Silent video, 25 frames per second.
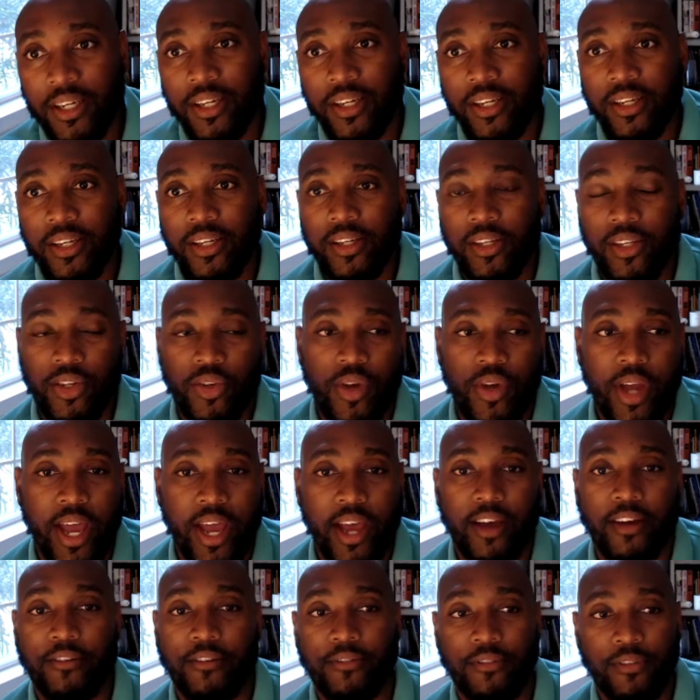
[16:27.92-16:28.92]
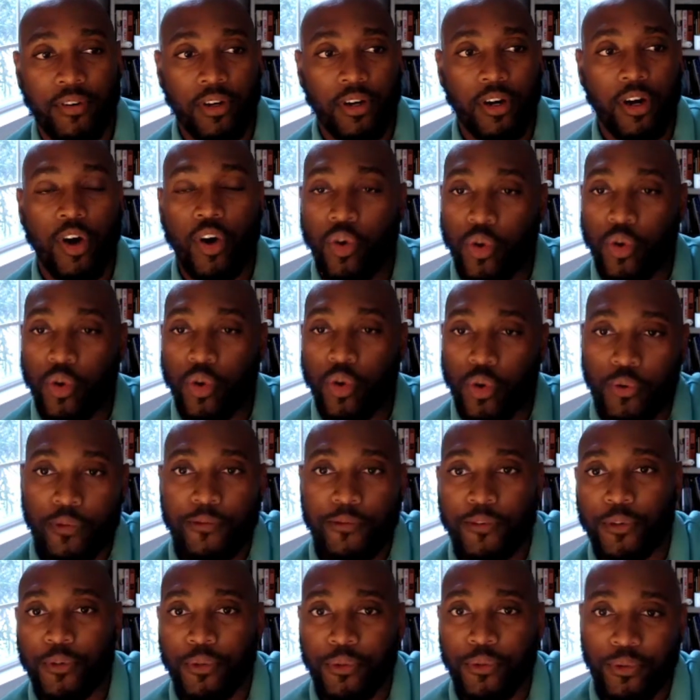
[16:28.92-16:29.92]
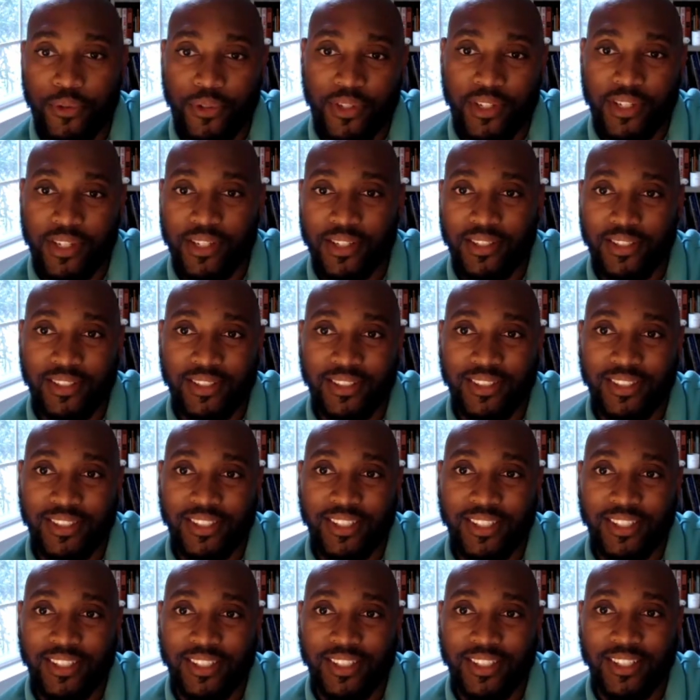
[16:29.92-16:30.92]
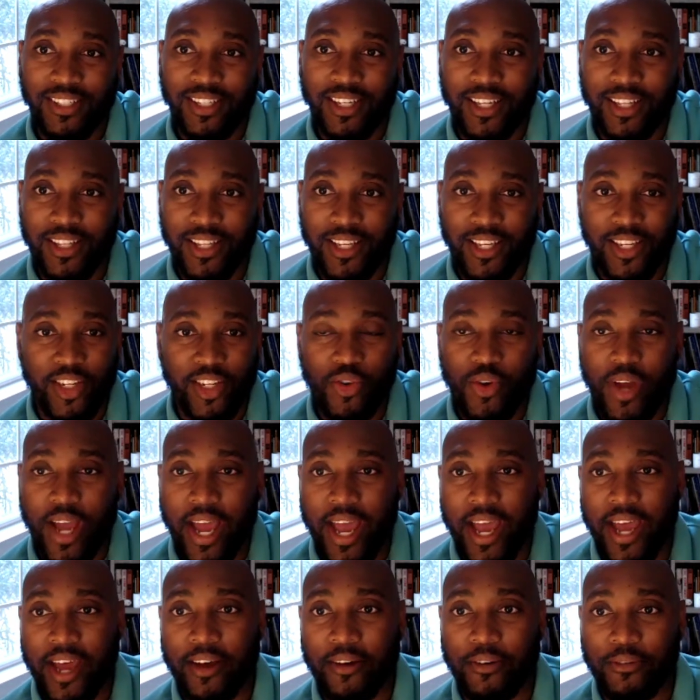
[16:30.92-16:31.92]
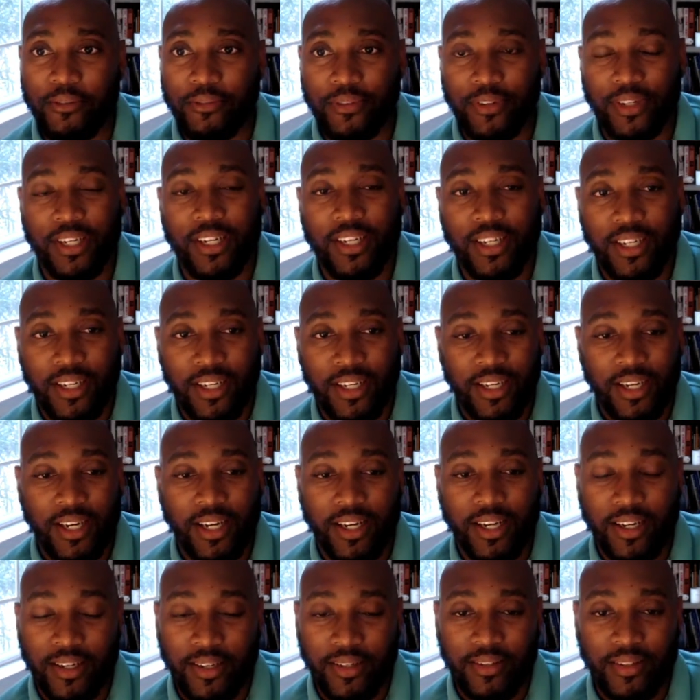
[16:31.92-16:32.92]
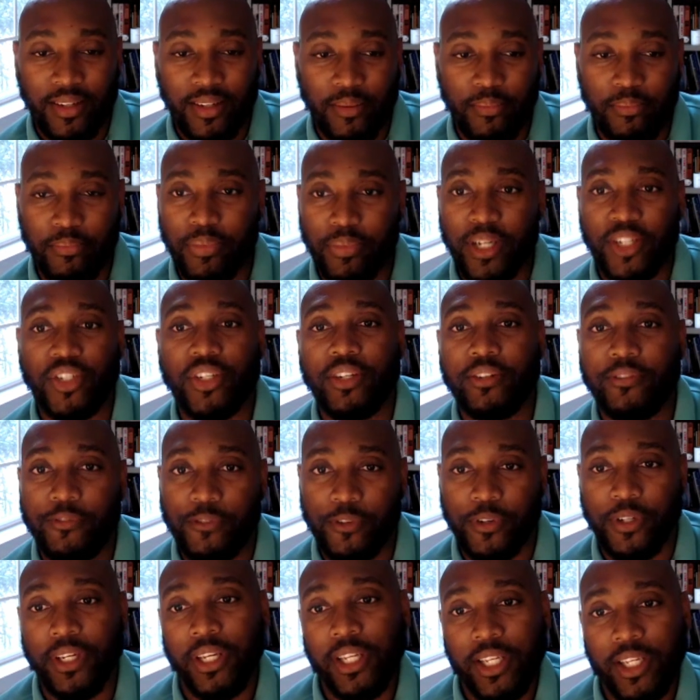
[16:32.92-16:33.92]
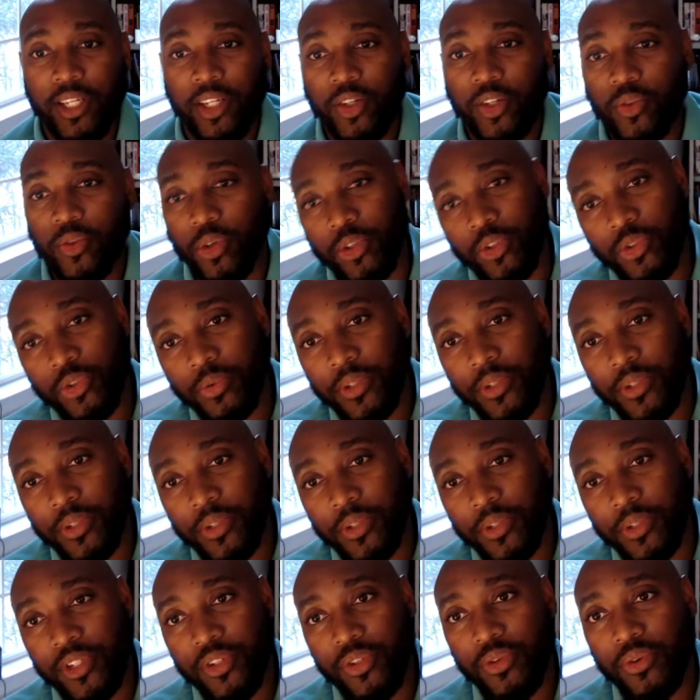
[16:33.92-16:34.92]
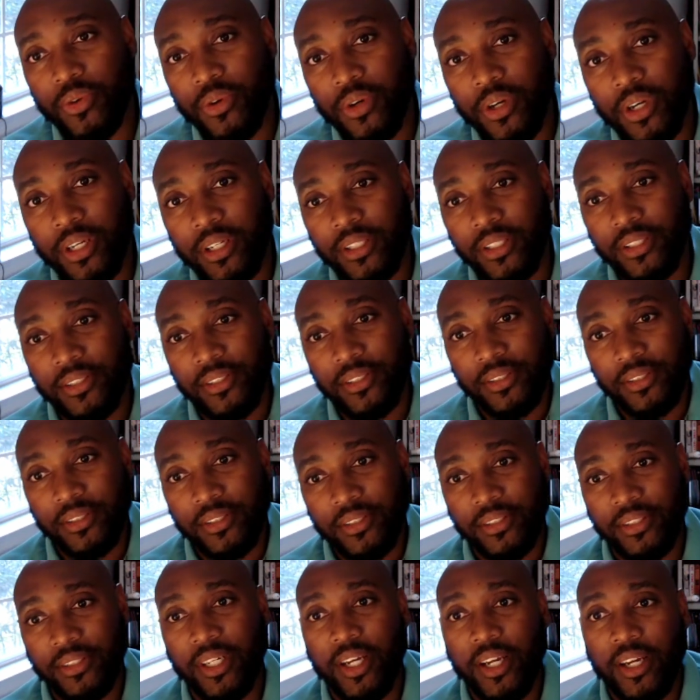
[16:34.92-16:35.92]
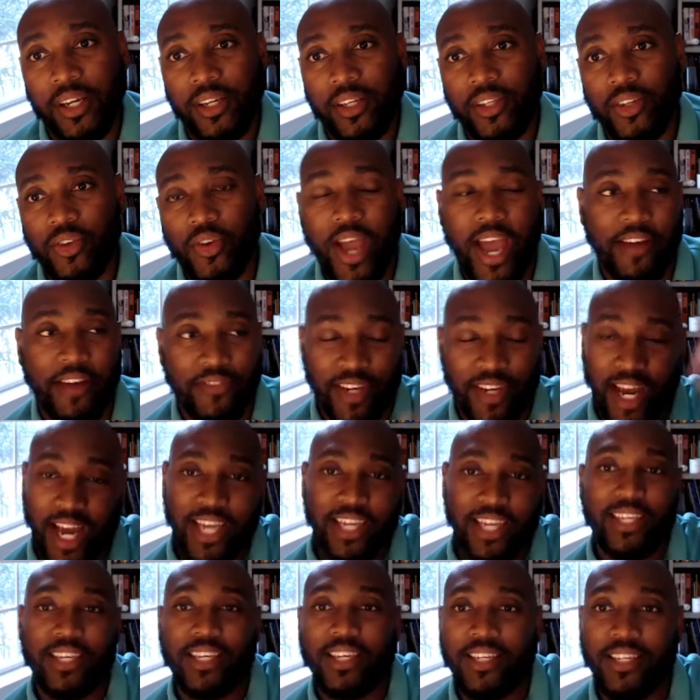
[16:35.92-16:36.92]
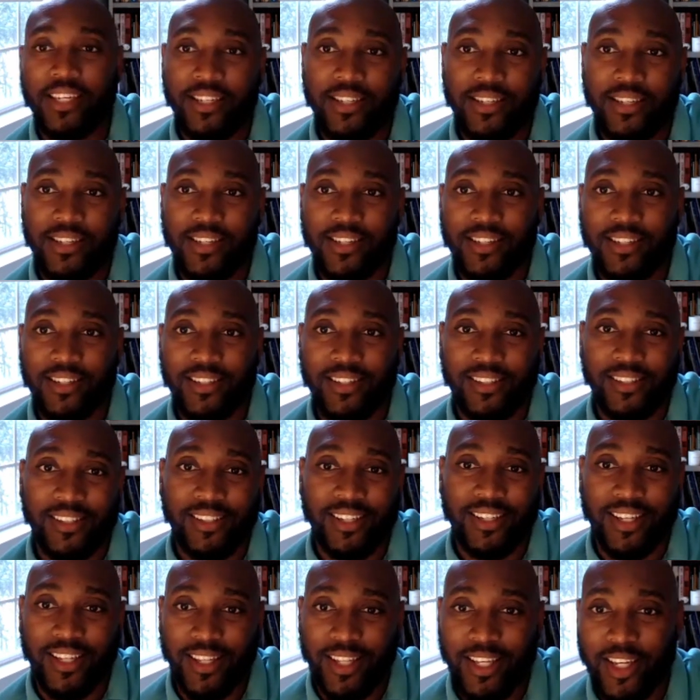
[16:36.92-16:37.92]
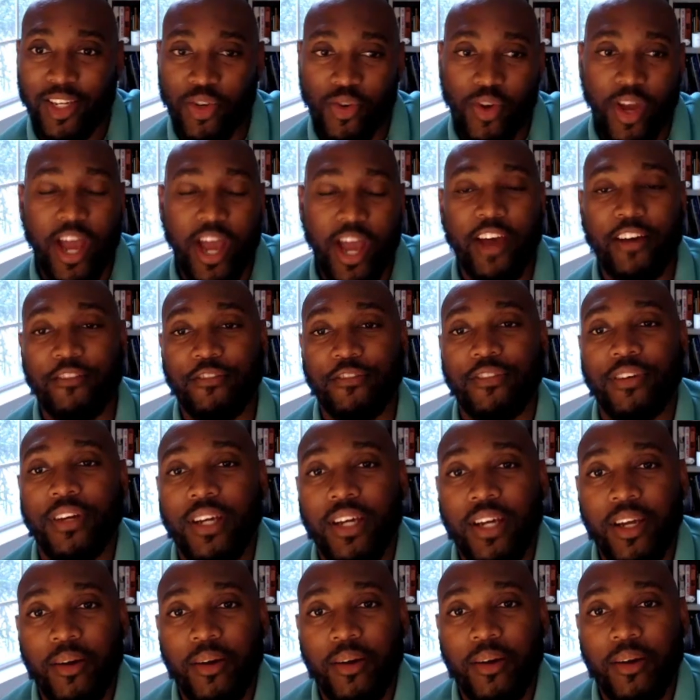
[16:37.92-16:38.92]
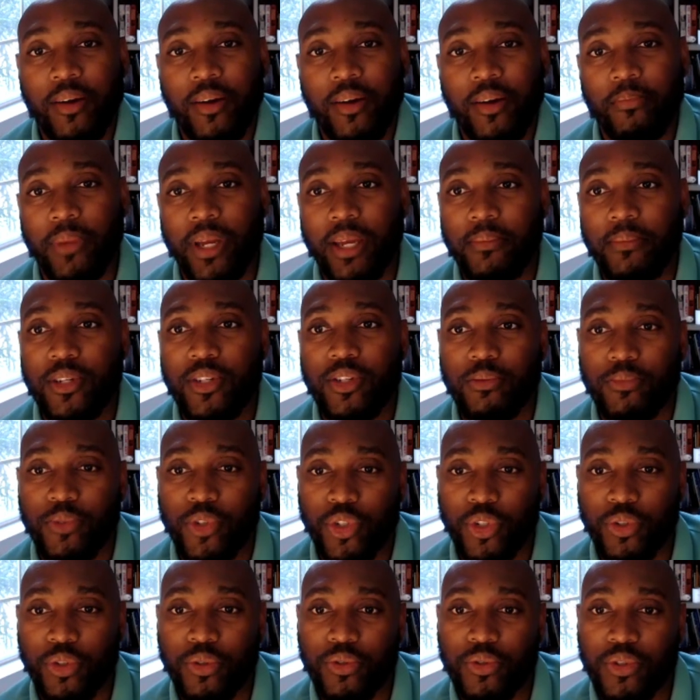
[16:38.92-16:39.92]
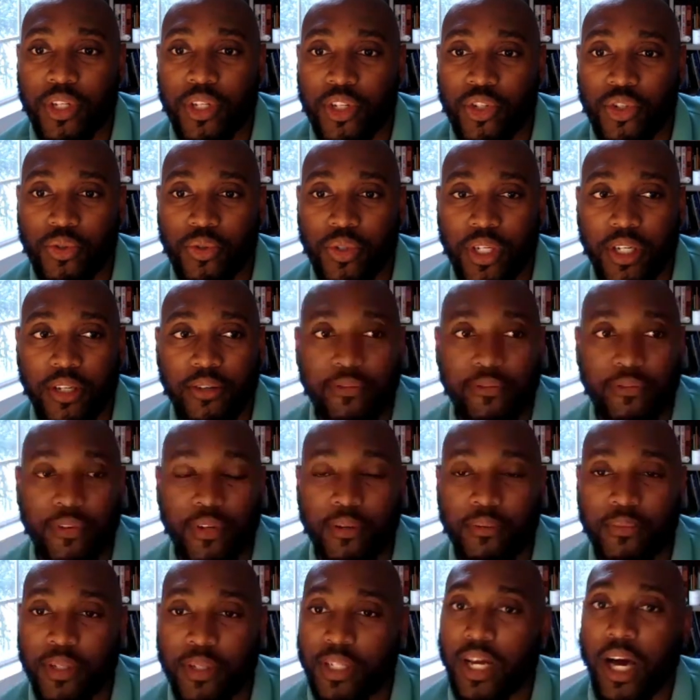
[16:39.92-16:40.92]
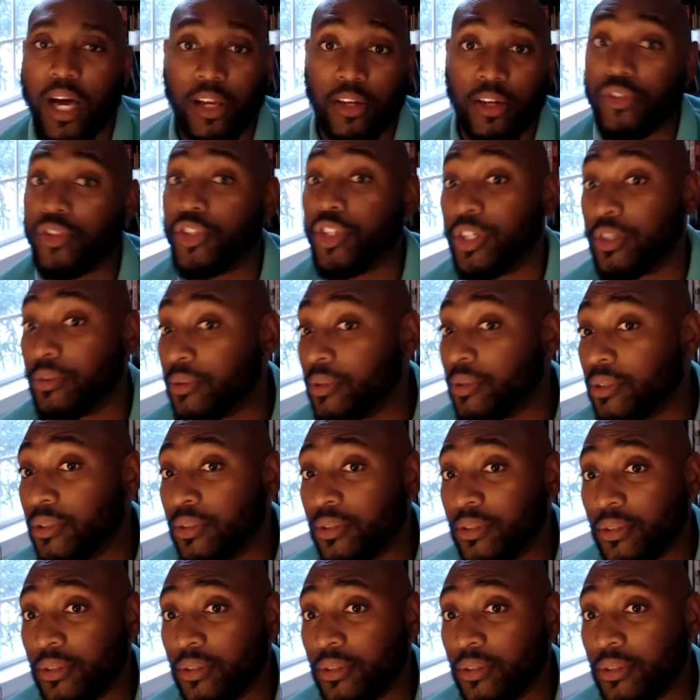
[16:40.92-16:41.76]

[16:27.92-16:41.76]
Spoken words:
you have Whole Foods, and then you have a budget-friendly grocery store, you have Nikes, then you have maybe some shoes that you get from the Dollar General,